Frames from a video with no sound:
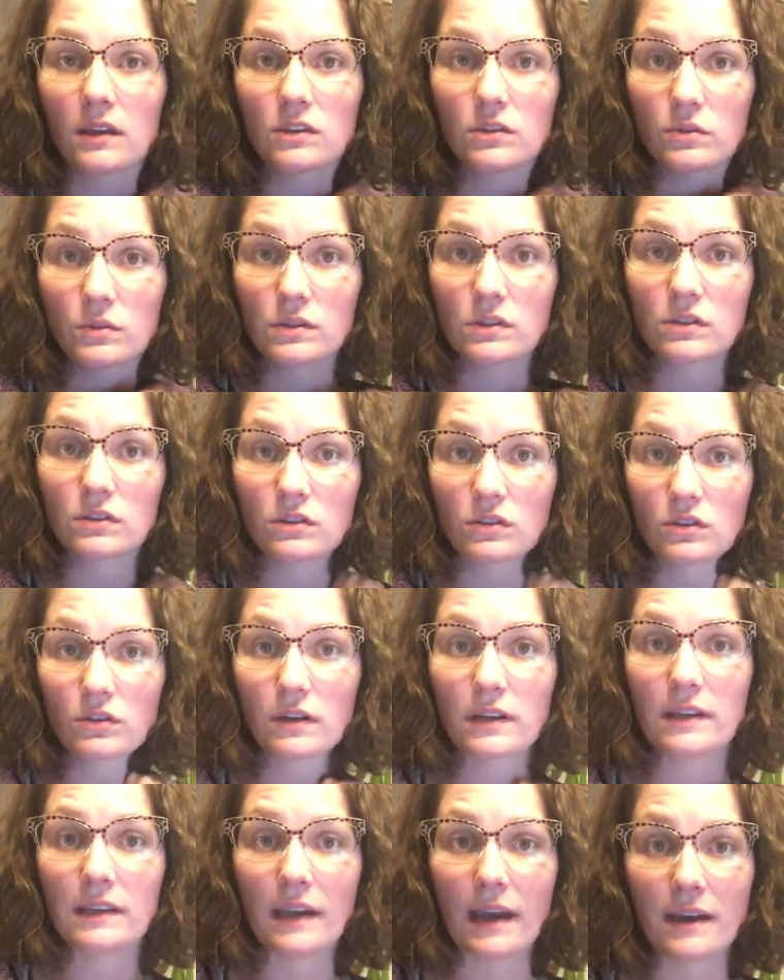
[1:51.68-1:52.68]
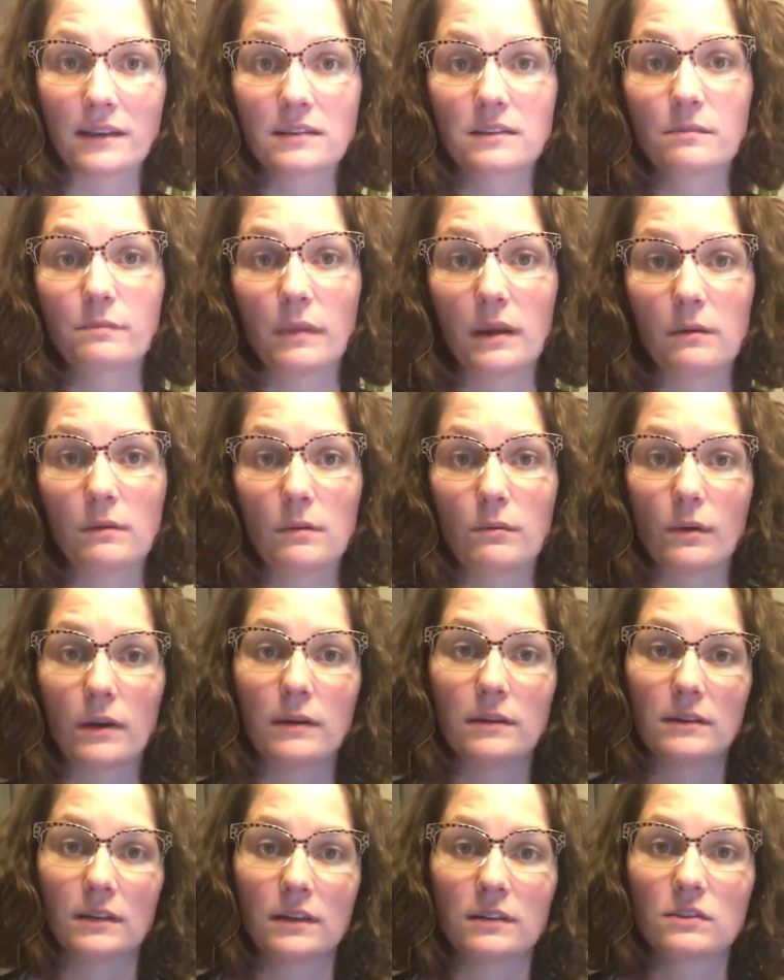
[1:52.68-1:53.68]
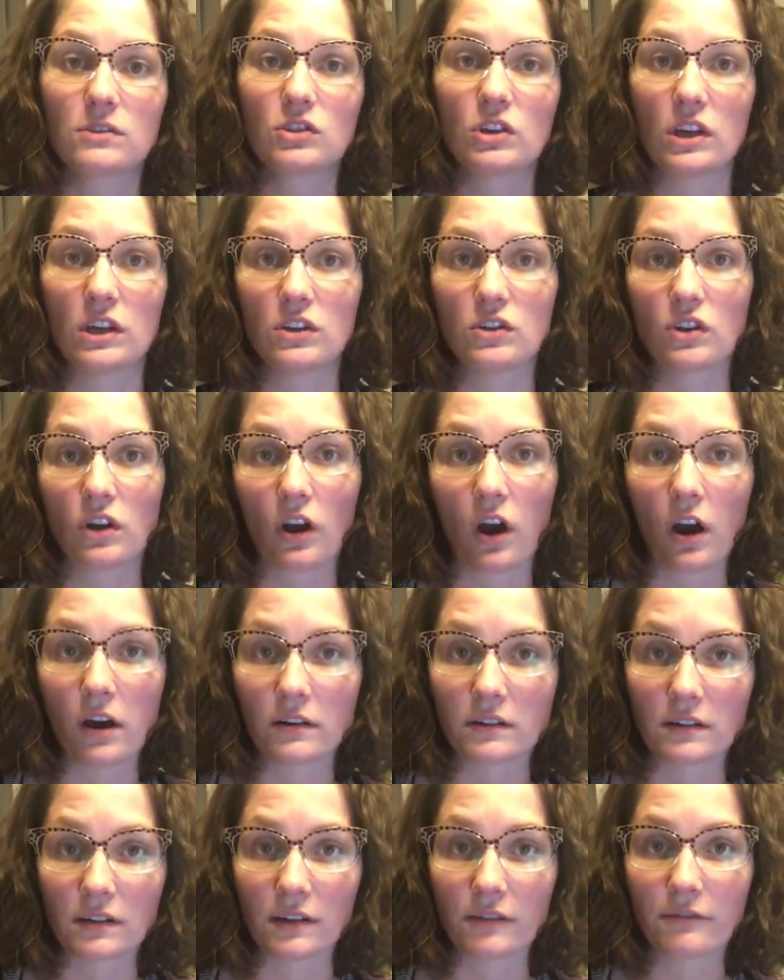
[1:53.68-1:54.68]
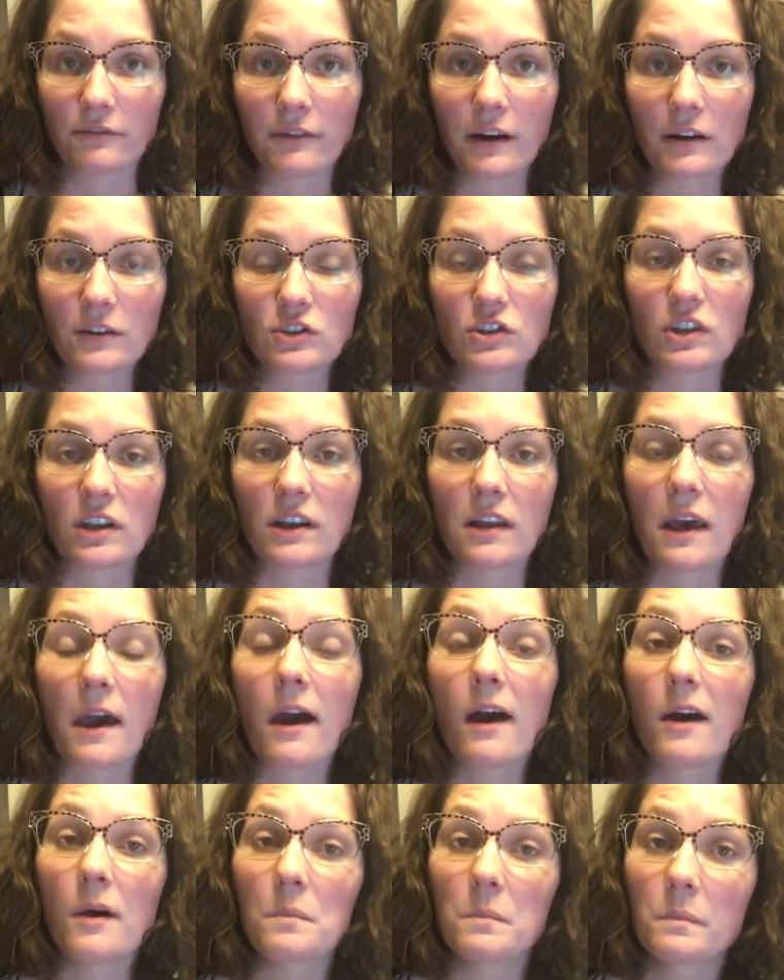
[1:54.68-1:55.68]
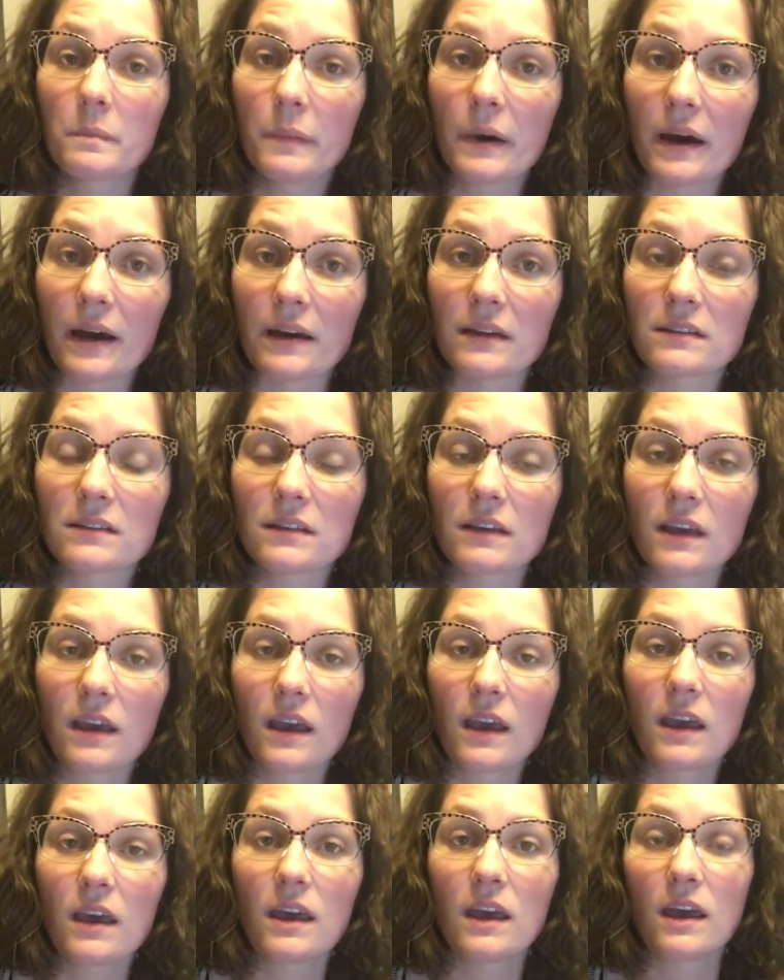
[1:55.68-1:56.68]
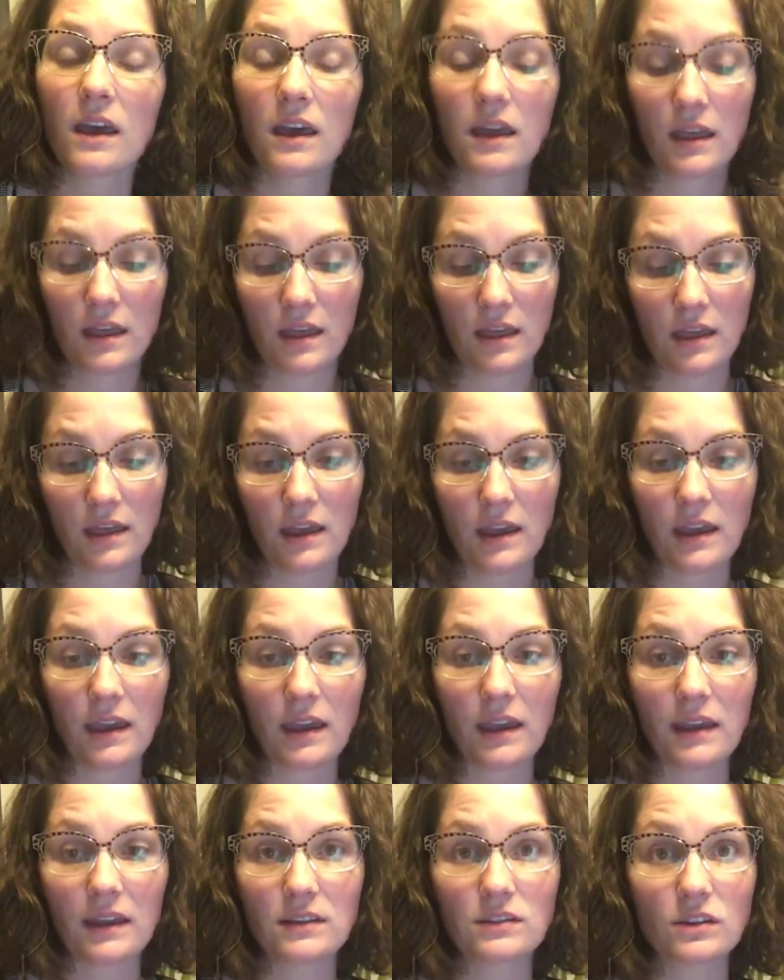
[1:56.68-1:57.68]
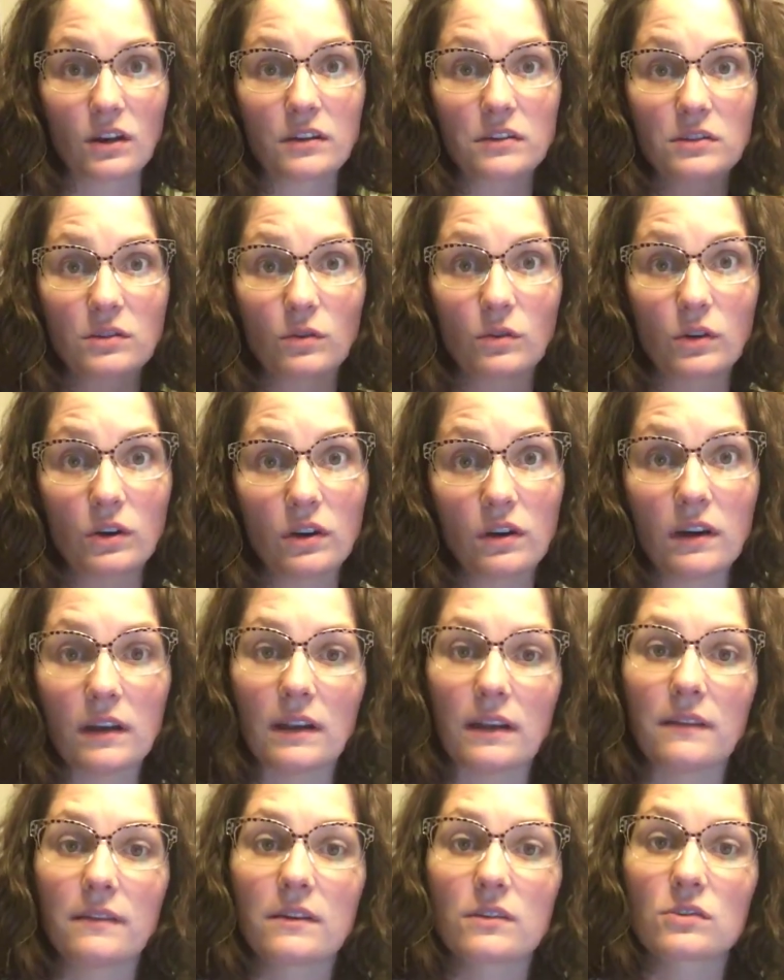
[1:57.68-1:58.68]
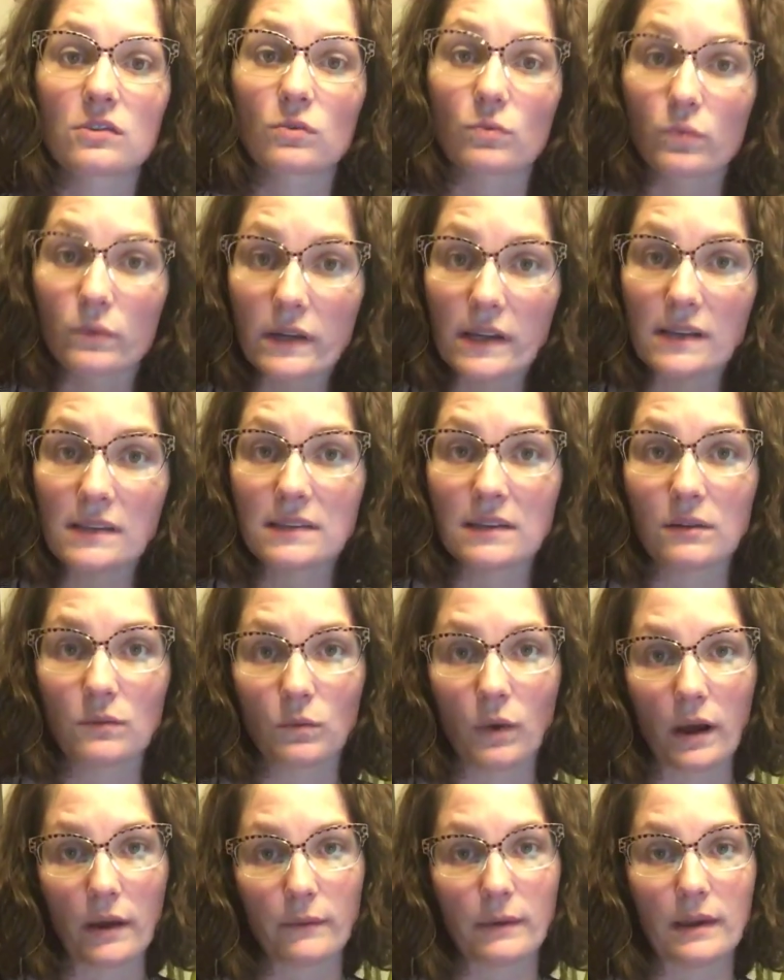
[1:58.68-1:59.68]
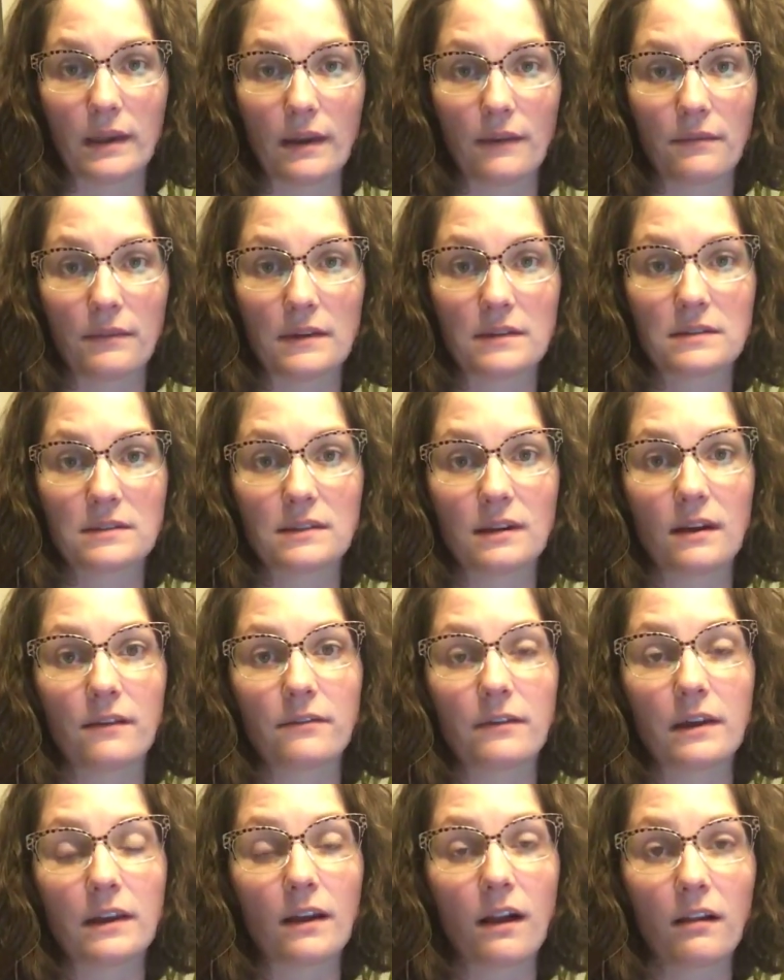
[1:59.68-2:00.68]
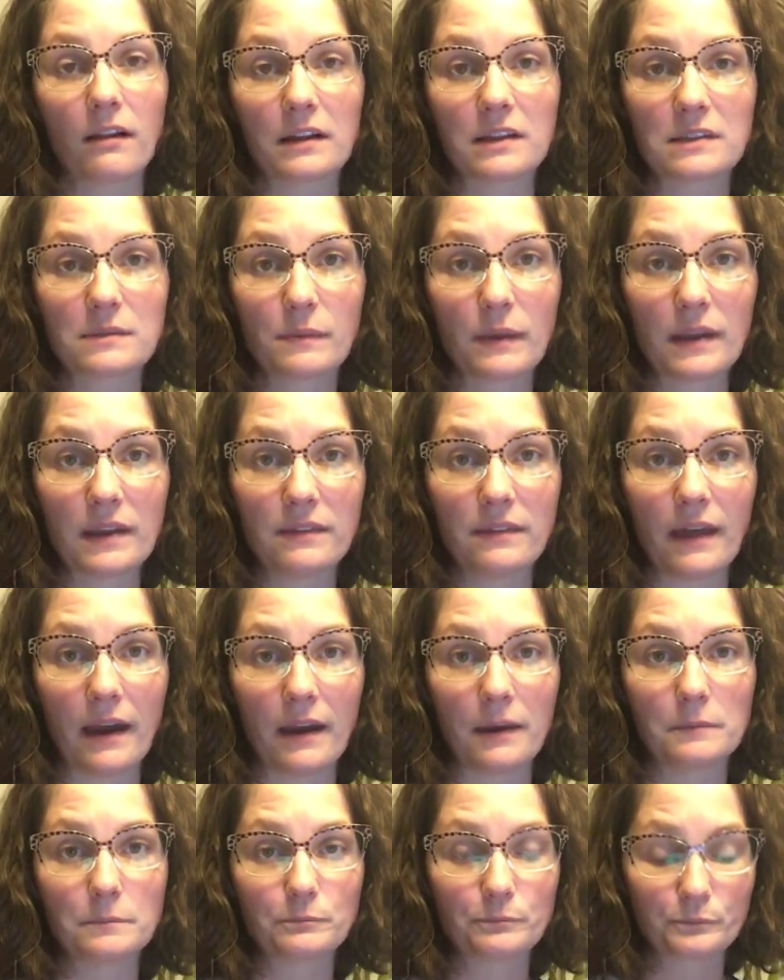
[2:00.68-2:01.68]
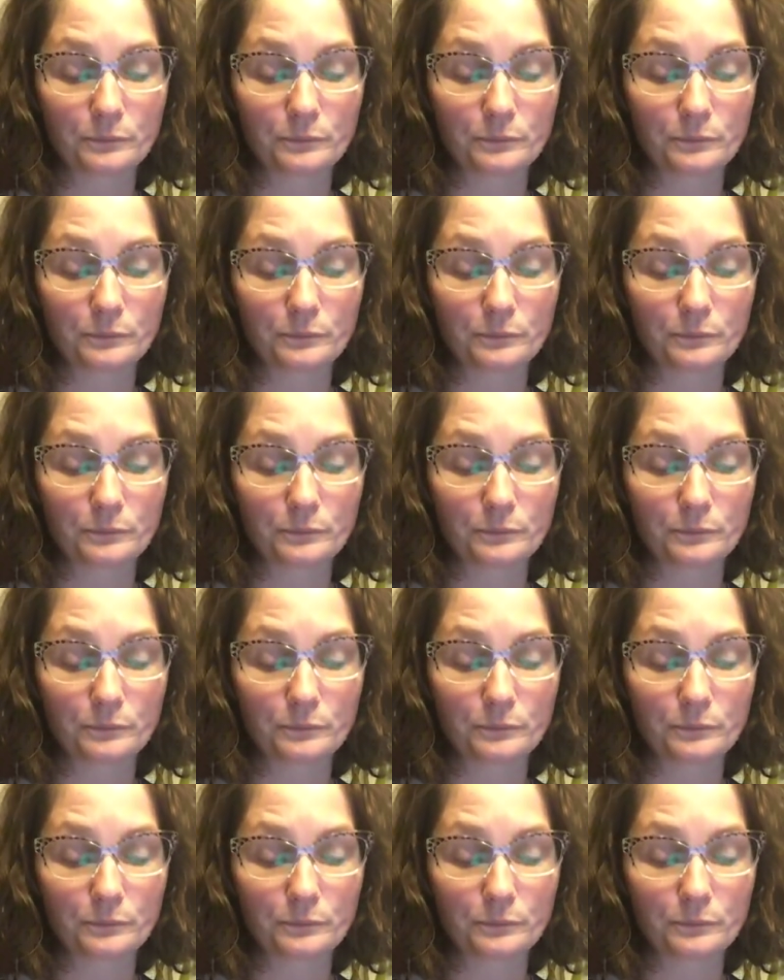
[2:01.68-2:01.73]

to a certain degree, yes, baby brain does change our cognitive function, but it's also good, and there's a reason why we get this stuff, and I'll explain that.